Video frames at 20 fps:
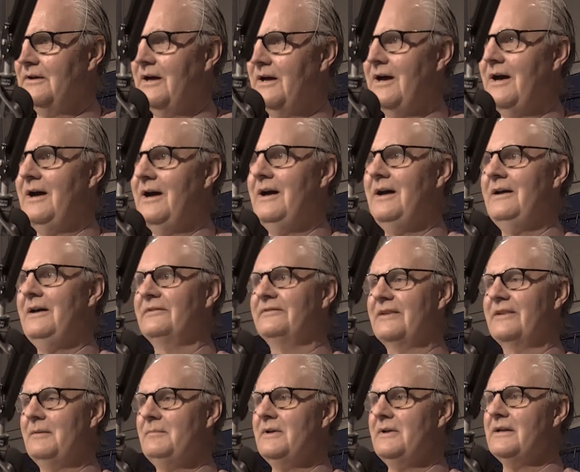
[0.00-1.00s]
Ah,
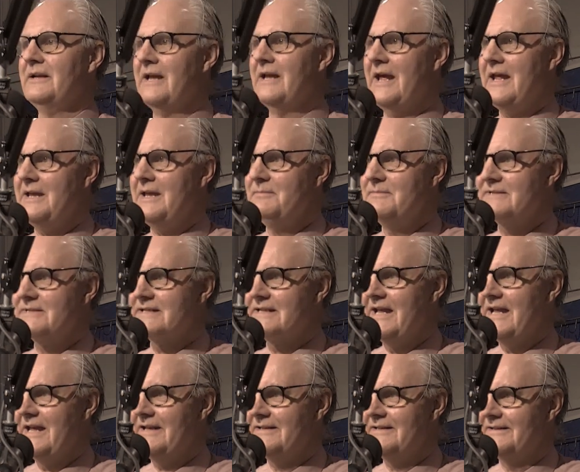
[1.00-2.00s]
Summer Came
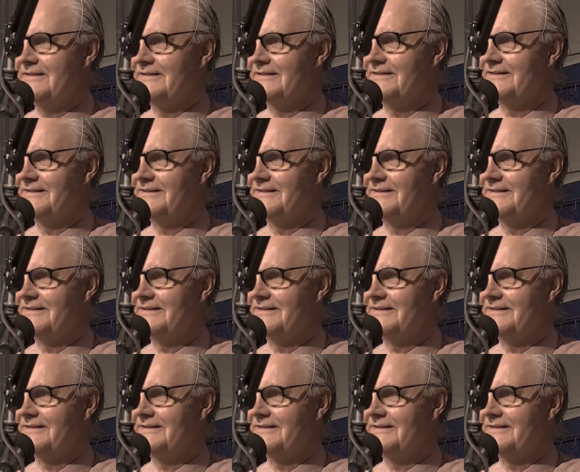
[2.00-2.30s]
Scattered.